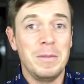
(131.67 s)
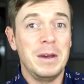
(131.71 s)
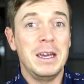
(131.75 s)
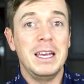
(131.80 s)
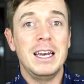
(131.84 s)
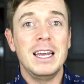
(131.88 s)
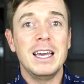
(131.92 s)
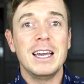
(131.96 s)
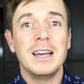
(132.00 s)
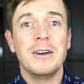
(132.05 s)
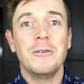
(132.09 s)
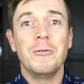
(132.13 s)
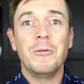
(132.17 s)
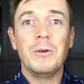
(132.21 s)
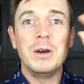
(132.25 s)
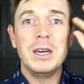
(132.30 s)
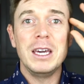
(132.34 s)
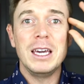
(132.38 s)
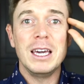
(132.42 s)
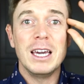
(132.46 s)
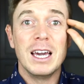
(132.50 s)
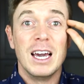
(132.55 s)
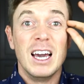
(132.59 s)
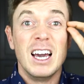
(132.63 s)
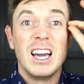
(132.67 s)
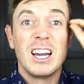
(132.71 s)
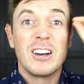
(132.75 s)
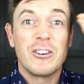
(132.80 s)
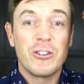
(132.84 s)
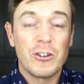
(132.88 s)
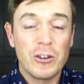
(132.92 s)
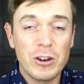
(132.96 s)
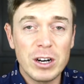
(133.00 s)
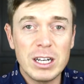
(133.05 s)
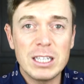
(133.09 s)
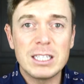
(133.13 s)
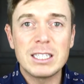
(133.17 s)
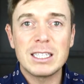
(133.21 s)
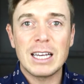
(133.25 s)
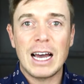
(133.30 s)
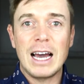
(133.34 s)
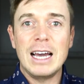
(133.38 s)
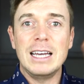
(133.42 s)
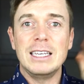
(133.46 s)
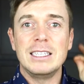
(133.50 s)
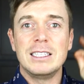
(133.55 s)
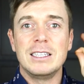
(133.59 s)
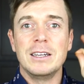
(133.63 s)
meaning we
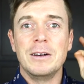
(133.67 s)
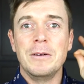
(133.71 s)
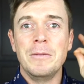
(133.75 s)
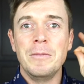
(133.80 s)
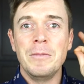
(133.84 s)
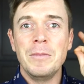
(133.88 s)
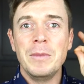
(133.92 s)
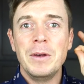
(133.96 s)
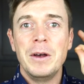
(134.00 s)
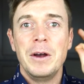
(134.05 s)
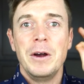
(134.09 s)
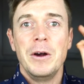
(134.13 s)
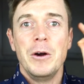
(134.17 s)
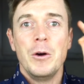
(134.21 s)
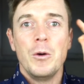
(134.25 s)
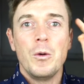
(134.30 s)
criticize them,